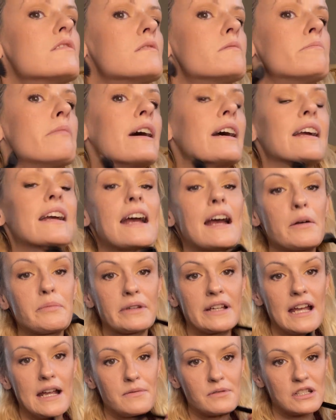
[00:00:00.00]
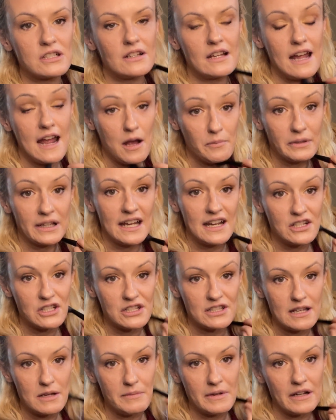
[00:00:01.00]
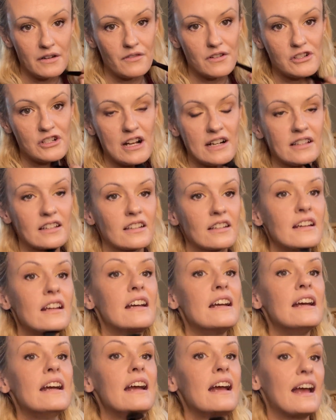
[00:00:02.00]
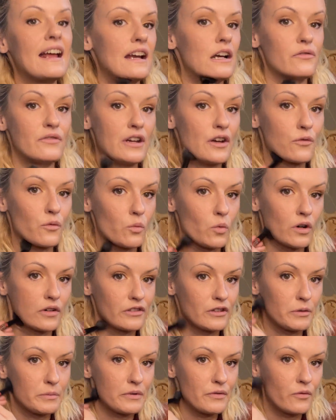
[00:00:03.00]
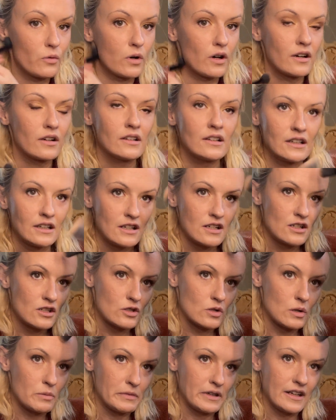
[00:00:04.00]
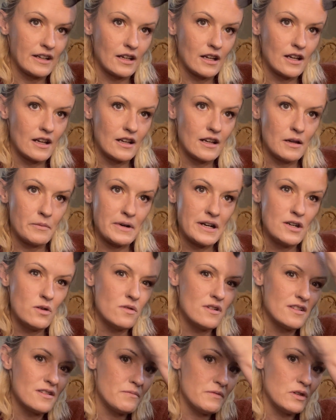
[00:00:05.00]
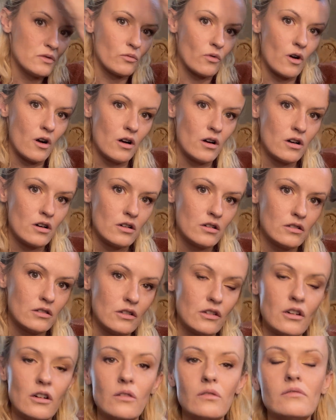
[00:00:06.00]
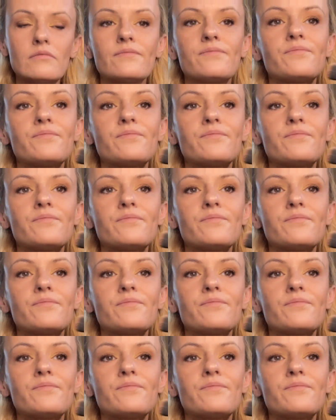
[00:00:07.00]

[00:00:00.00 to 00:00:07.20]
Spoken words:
my applications keep getting rejected and I've never worked there before. So I'm like, am I doing something wrong? You know?